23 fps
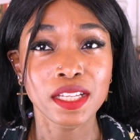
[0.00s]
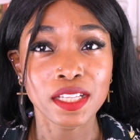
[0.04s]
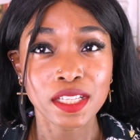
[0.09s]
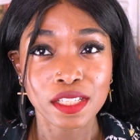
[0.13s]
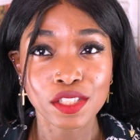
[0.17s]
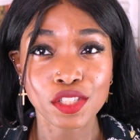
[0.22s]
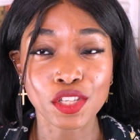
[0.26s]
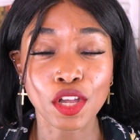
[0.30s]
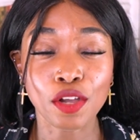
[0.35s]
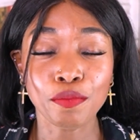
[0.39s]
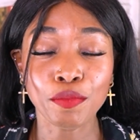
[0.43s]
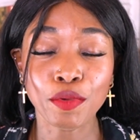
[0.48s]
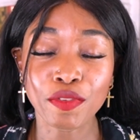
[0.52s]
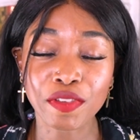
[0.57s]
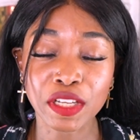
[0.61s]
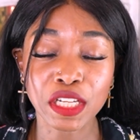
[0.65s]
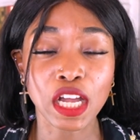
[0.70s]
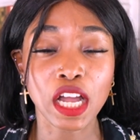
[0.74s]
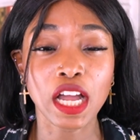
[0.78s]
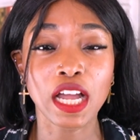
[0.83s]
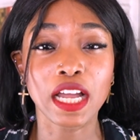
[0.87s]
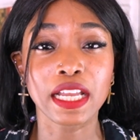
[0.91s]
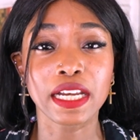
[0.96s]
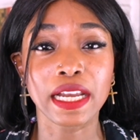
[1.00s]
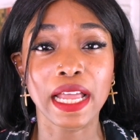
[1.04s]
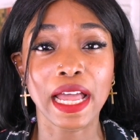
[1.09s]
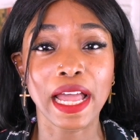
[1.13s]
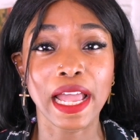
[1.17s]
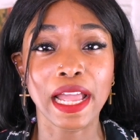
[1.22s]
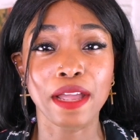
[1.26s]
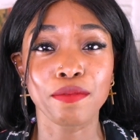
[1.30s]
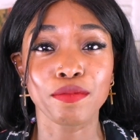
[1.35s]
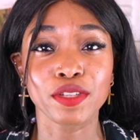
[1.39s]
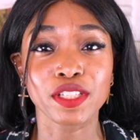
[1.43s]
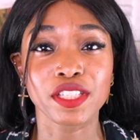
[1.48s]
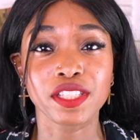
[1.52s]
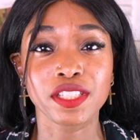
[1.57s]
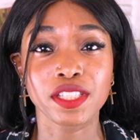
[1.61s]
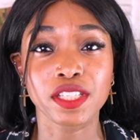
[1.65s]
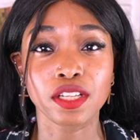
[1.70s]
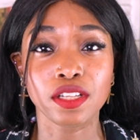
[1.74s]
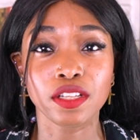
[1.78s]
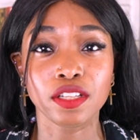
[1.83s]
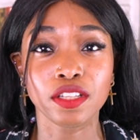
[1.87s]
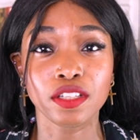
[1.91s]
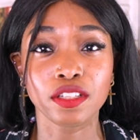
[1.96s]
So moving on, I was
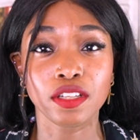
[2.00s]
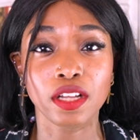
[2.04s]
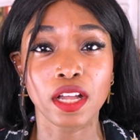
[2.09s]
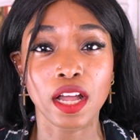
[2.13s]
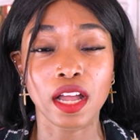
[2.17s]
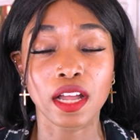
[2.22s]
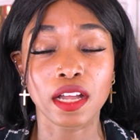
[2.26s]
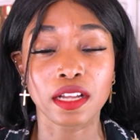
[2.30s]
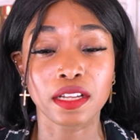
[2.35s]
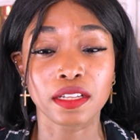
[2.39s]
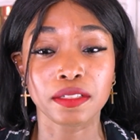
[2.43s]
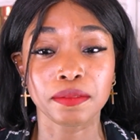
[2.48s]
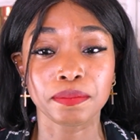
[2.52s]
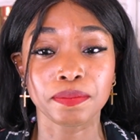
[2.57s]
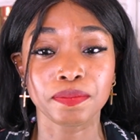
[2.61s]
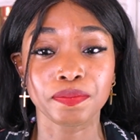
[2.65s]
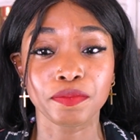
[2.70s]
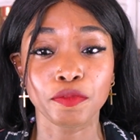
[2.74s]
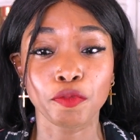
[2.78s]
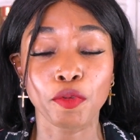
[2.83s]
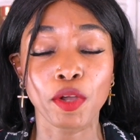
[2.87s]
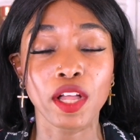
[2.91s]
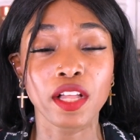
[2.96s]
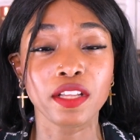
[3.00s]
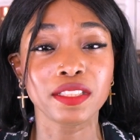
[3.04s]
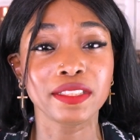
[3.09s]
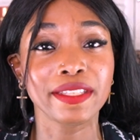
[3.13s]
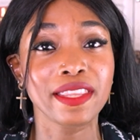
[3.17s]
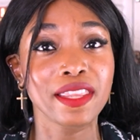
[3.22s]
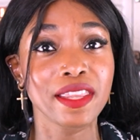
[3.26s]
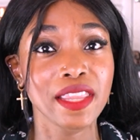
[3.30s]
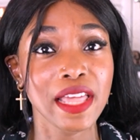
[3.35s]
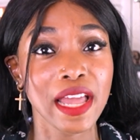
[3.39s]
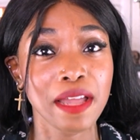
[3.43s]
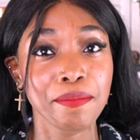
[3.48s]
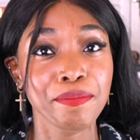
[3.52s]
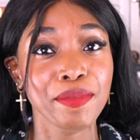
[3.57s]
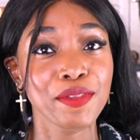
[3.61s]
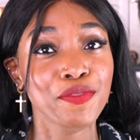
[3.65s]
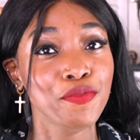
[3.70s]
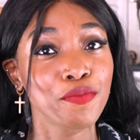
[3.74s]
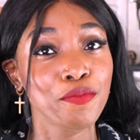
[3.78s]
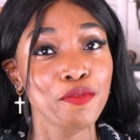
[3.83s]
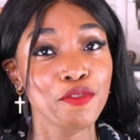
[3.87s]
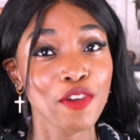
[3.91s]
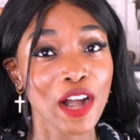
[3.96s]
still,
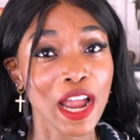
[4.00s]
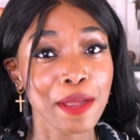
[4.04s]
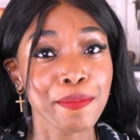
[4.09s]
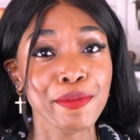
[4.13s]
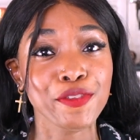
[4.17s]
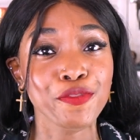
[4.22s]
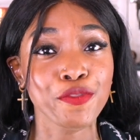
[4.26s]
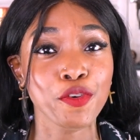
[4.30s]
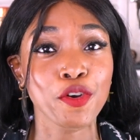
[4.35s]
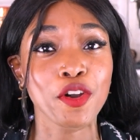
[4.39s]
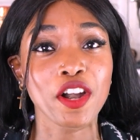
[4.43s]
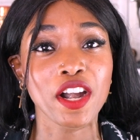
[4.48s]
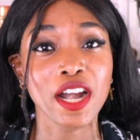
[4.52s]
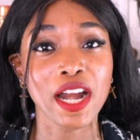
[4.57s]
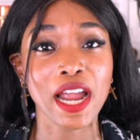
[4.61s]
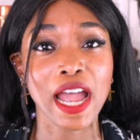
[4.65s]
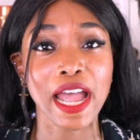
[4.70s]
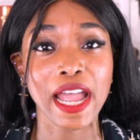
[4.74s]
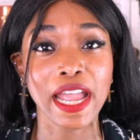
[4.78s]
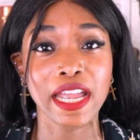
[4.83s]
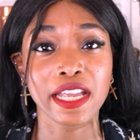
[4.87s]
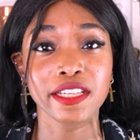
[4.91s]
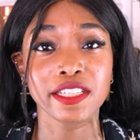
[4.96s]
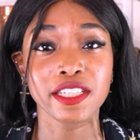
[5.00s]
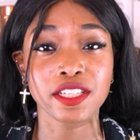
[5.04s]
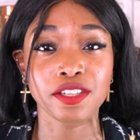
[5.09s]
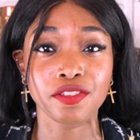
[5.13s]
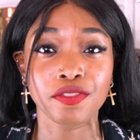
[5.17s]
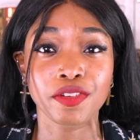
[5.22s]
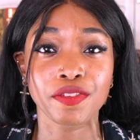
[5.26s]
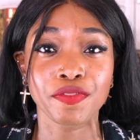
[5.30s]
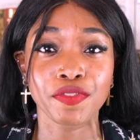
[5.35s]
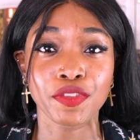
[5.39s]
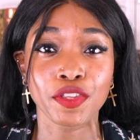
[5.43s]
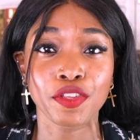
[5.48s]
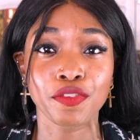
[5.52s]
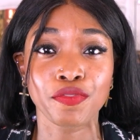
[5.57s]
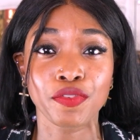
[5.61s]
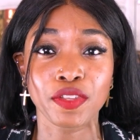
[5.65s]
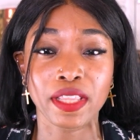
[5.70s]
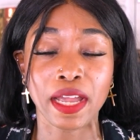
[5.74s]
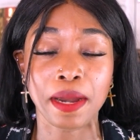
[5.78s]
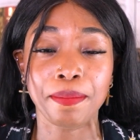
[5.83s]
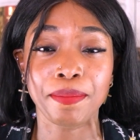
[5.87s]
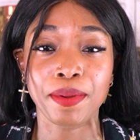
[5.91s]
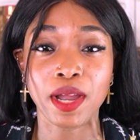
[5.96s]
right before I did a review for
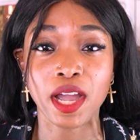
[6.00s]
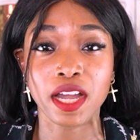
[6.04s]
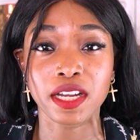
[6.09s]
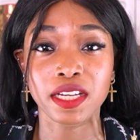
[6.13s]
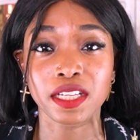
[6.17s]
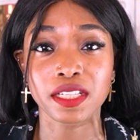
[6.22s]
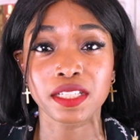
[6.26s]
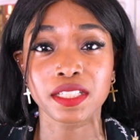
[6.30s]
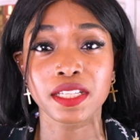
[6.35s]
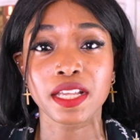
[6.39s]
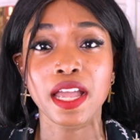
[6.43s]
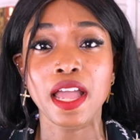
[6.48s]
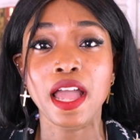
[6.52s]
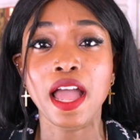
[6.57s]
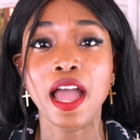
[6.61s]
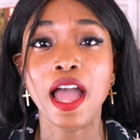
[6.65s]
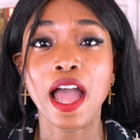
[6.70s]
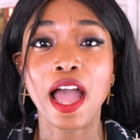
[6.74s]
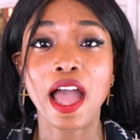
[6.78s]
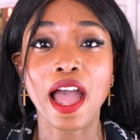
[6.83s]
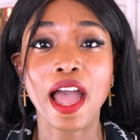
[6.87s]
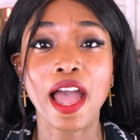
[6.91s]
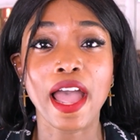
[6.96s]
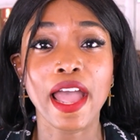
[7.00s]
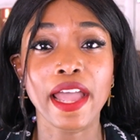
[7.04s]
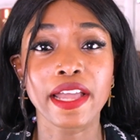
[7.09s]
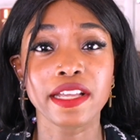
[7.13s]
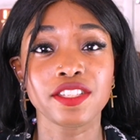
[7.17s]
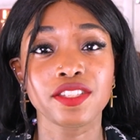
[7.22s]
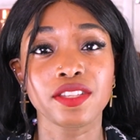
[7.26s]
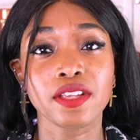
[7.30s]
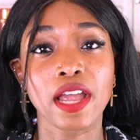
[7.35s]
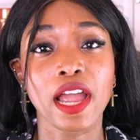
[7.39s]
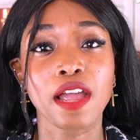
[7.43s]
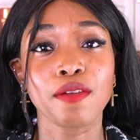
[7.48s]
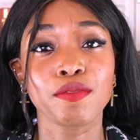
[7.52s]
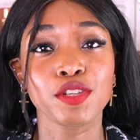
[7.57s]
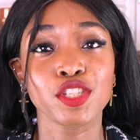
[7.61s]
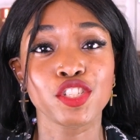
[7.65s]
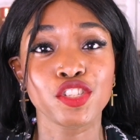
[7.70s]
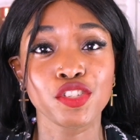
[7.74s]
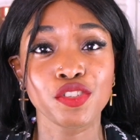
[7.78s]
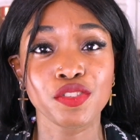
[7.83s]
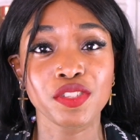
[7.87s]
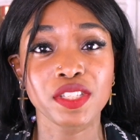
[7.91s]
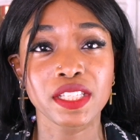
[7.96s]
that product, I
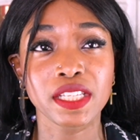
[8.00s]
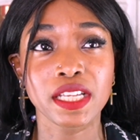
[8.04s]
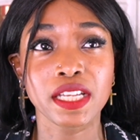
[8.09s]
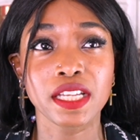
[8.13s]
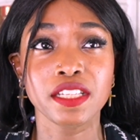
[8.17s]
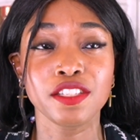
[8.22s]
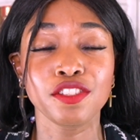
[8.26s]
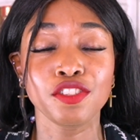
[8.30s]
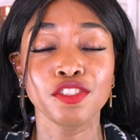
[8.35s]
was using